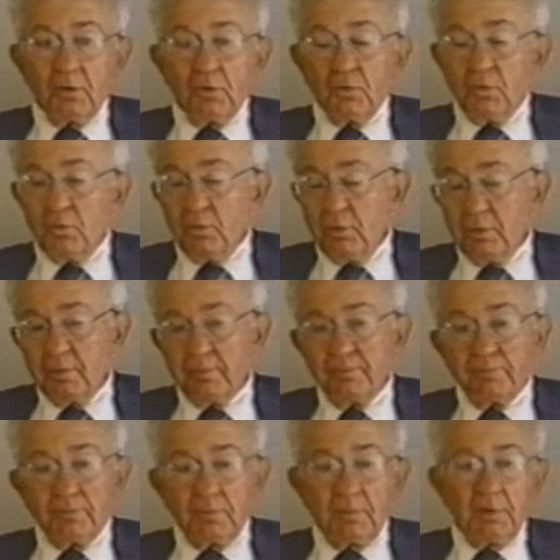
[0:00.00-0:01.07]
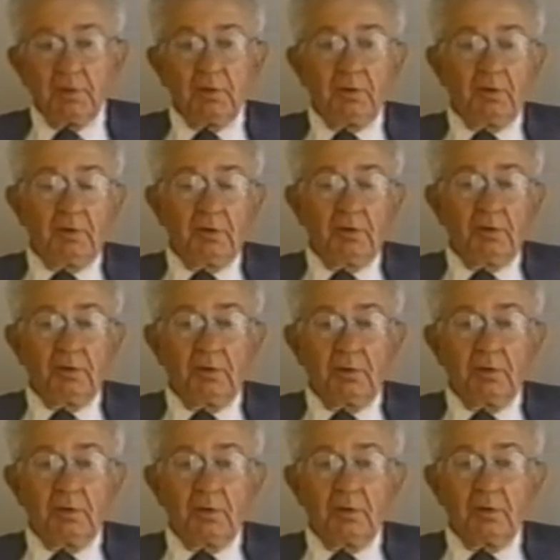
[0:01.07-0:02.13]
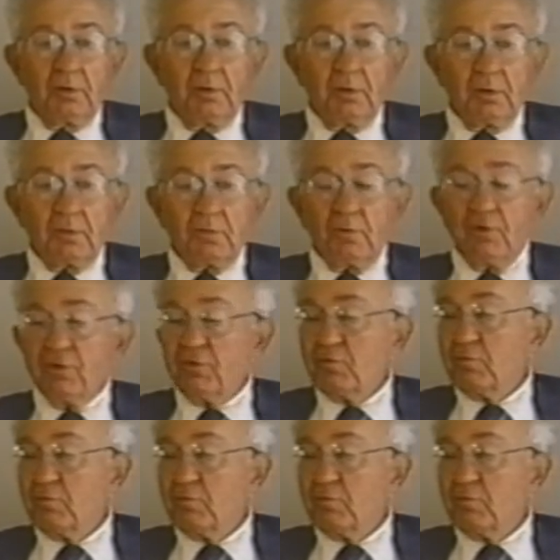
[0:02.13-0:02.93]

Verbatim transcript: who uh, of course,